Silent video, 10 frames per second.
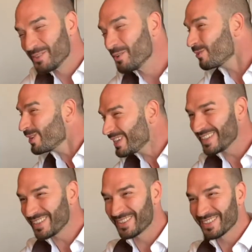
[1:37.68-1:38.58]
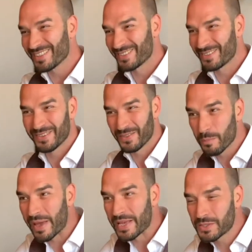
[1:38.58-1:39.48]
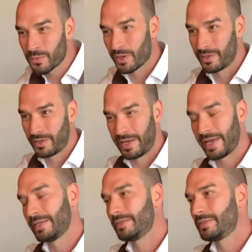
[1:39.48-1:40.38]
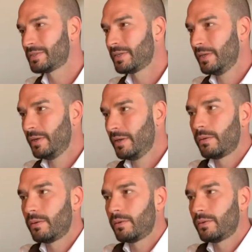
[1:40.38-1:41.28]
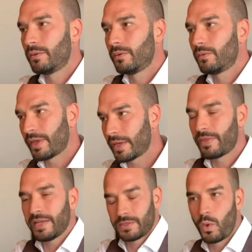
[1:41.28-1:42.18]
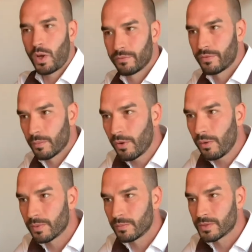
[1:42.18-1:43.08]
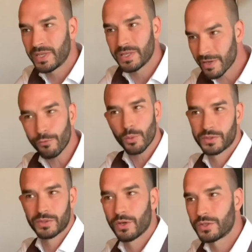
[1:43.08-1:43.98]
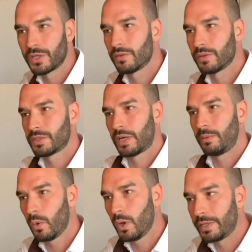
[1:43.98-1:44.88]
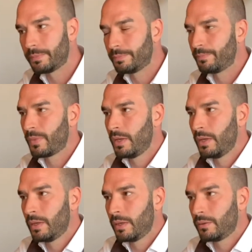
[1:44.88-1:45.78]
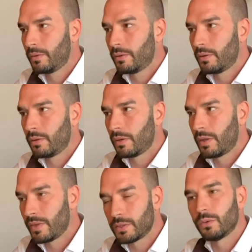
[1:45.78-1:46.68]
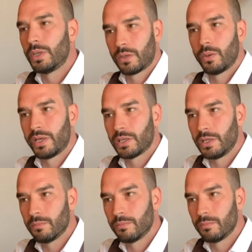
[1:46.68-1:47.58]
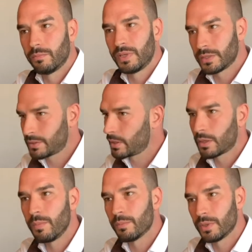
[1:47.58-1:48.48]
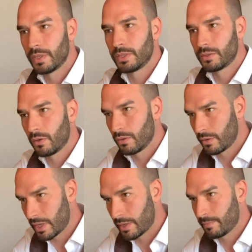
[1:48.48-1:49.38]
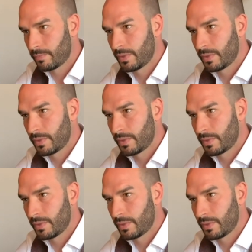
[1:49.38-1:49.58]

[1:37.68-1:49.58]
Not really the, the, best one. mm And that, that's one of the problems because everyone's searching in the same way. And they're doing it quickly because the commitment is not there.